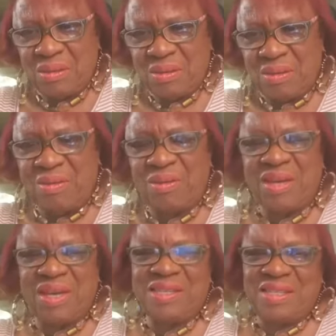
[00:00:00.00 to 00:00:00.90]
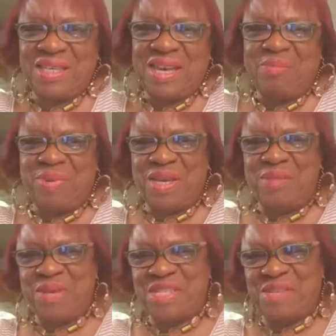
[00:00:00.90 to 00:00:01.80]

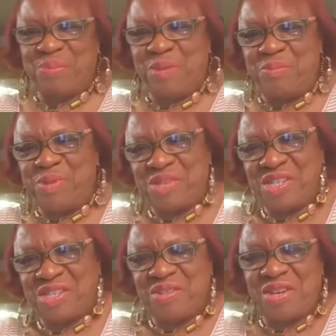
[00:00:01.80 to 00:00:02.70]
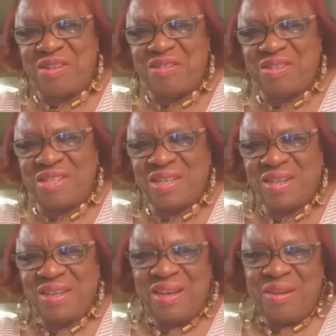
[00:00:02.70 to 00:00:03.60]
CABMSP Music Studios
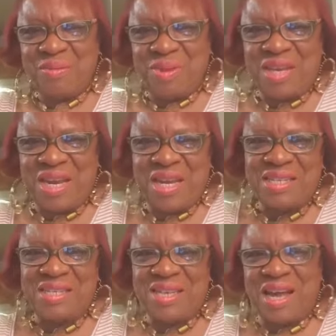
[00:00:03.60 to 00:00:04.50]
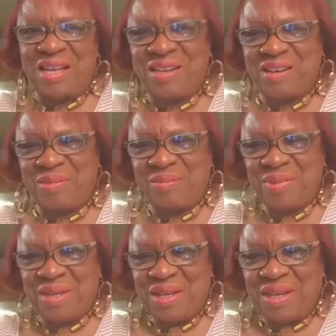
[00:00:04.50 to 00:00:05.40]
with an S.com.
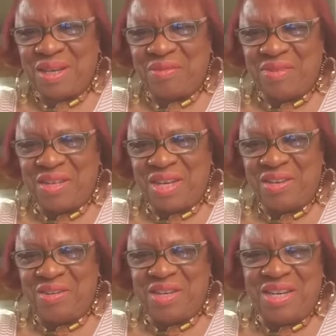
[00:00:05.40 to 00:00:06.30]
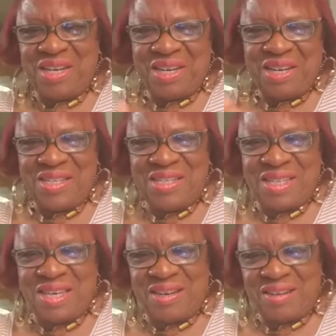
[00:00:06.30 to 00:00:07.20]
Everything you need is
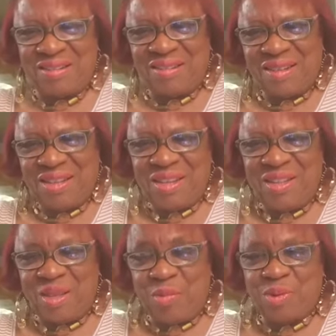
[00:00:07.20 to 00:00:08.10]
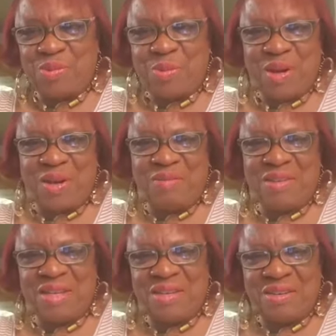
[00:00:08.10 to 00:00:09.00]
there. The most part,
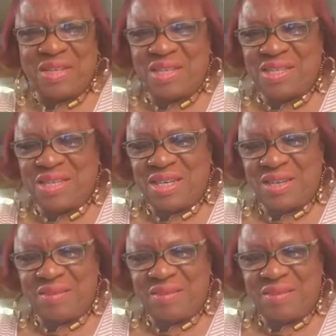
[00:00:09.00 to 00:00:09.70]
everything you need is there.